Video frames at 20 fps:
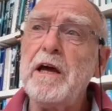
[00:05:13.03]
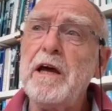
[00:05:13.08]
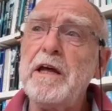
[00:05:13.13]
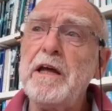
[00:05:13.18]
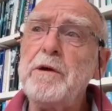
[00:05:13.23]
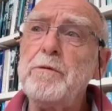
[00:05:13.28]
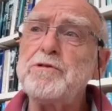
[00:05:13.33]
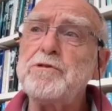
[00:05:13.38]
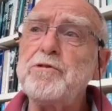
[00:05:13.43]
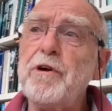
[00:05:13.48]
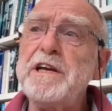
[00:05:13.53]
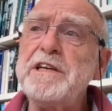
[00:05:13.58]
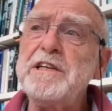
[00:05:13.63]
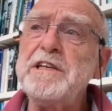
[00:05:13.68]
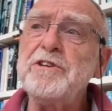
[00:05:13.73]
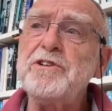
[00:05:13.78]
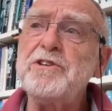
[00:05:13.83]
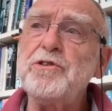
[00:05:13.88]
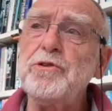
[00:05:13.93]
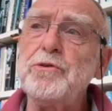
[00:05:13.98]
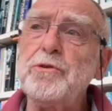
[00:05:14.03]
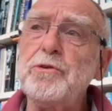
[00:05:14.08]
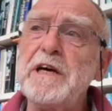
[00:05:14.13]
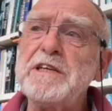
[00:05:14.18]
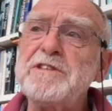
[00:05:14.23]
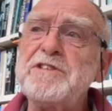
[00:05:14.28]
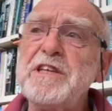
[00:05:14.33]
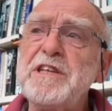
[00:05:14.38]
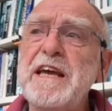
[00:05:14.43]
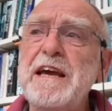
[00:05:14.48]
He was writing too,
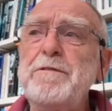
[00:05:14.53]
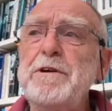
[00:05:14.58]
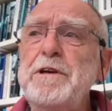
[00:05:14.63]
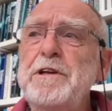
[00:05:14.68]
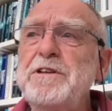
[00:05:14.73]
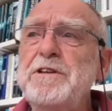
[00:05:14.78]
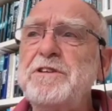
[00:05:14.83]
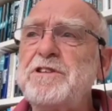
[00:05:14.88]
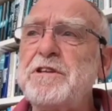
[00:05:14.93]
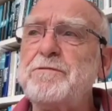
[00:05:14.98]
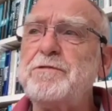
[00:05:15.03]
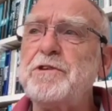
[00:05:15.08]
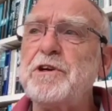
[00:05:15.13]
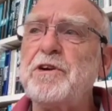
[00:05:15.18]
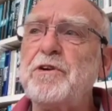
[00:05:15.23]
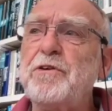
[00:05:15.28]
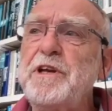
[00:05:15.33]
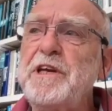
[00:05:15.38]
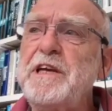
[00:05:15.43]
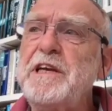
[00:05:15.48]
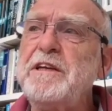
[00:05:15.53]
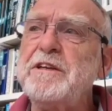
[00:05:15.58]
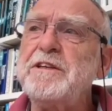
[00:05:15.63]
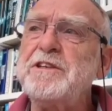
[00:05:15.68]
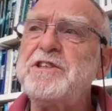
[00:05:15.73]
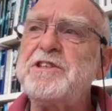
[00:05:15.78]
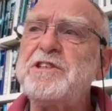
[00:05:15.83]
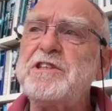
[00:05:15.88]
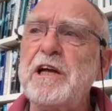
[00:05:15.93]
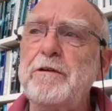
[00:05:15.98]
as the evidence of the greed and
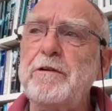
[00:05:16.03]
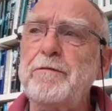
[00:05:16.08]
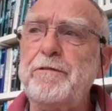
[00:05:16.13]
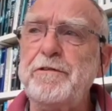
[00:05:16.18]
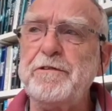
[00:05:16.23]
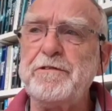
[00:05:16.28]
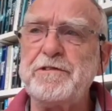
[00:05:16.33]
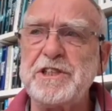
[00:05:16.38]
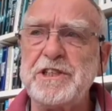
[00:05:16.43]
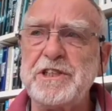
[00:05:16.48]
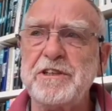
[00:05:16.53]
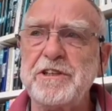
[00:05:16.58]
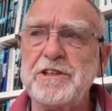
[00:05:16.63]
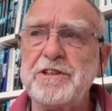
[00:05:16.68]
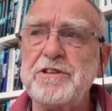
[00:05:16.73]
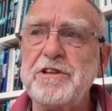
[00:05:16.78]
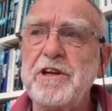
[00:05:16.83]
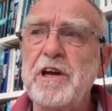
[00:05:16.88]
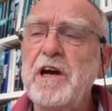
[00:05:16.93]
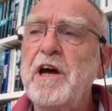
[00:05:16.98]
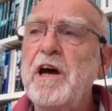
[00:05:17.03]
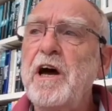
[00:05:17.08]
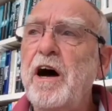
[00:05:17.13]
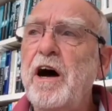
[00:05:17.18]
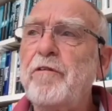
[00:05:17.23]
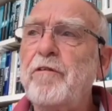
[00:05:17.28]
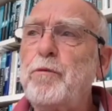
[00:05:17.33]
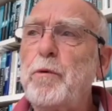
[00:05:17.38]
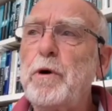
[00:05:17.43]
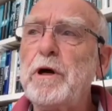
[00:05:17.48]
selfishness
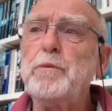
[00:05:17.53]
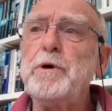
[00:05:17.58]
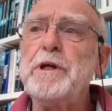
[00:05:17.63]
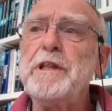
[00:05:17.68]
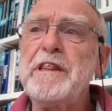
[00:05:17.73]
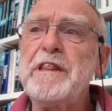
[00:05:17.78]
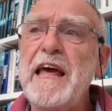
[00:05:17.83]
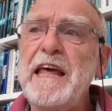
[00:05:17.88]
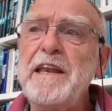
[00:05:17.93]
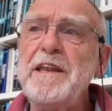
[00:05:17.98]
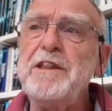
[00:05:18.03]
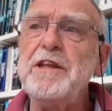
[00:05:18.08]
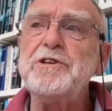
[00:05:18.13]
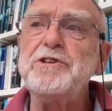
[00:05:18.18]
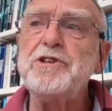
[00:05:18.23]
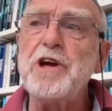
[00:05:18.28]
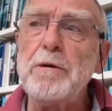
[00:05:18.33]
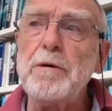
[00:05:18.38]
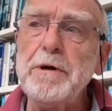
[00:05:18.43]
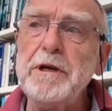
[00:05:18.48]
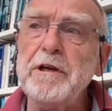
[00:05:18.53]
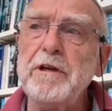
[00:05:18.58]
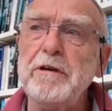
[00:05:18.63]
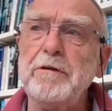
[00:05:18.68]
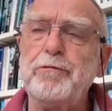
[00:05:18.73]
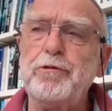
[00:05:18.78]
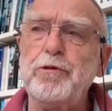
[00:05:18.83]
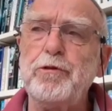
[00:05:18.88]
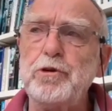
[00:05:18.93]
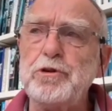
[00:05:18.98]
of what were then the
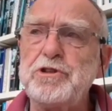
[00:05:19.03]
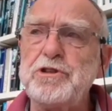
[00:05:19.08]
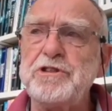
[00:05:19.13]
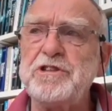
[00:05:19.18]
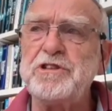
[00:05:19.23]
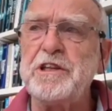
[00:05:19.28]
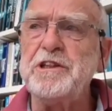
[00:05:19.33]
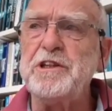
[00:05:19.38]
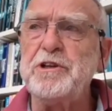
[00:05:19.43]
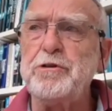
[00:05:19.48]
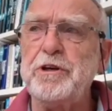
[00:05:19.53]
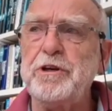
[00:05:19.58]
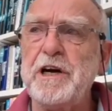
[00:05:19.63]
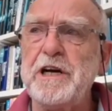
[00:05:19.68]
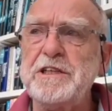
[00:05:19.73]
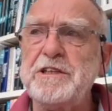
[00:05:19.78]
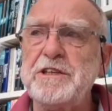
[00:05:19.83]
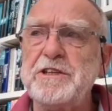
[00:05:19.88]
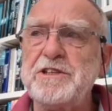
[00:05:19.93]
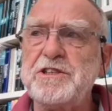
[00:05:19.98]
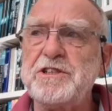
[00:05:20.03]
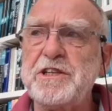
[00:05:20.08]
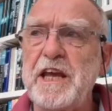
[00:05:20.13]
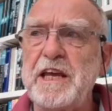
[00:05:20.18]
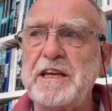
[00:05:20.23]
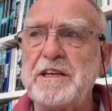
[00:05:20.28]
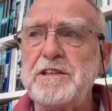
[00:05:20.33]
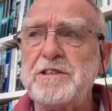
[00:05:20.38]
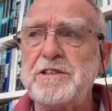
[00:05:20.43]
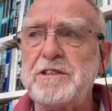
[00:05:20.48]
dominant forces in the United
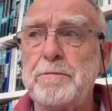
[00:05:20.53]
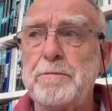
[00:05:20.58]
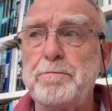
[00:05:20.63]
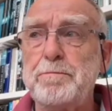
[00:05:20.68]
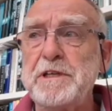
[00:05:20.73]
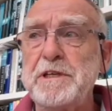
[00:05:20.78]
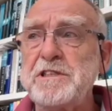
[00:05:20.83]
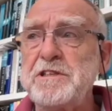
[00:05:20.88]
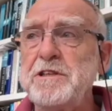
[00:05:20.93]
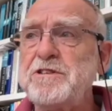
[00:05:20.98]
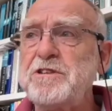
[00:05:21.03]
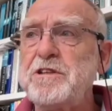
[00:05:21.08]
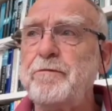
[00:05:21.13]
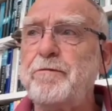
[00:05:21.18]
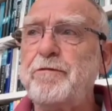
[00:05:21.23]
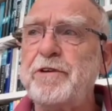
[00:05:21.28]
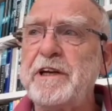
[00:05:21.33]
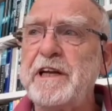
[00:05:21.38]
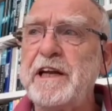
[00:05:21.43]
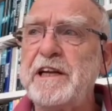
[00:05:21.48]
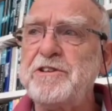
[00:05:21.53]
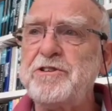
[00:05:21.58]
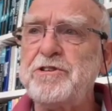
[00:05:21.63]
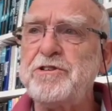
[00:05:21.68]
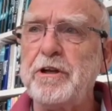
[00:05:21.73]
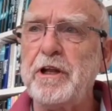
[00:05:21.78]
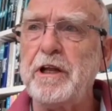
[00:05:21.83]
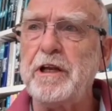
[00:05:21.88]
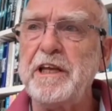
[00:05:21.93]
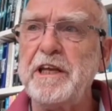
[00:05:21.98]
States, the business and financial
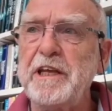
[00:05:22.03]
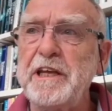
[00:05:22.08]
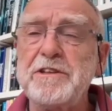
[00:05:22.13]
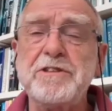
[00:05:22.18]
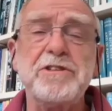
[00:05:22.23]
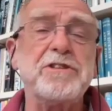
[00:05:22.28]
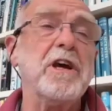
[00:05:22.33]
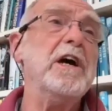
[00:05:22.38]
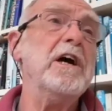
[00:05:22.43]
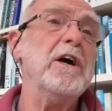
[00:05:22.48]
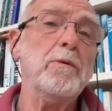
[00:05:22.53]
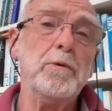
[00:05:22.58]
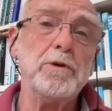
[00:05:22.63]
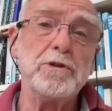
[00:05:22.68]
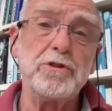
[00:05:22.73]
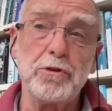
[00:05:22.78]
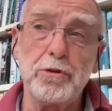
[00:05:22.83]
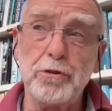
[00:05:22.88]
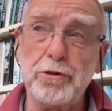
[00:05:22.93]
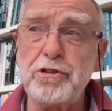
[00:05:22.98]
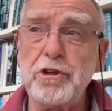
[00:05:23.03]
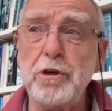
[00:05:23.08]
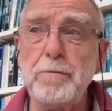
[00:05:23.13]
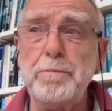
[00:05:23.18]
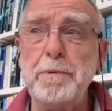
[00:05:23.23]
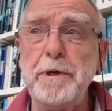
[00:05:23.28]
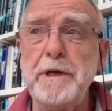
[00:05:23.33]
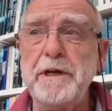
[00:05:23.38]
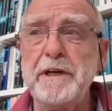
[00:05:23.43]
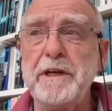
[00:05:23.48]
elites, was also
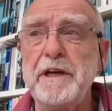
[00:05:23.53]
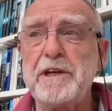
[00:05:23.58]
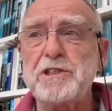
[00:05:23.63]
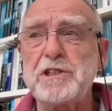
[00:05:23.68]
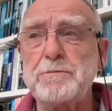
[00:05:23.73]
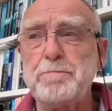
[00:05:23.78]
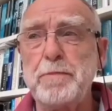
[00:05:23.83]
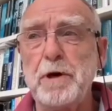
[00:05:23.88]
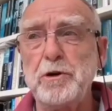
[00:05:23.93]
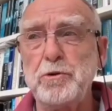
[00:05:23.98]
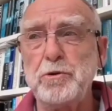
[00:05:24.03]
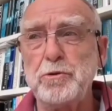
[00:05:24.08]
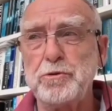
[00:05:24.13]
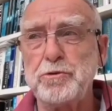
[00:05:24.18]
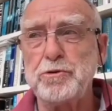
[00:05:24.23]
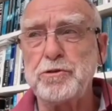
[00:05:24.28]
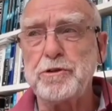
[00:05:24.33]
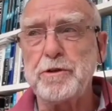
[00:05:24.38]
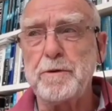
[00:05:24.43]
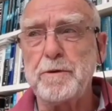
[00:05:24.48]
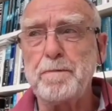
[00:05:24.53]
being exposed.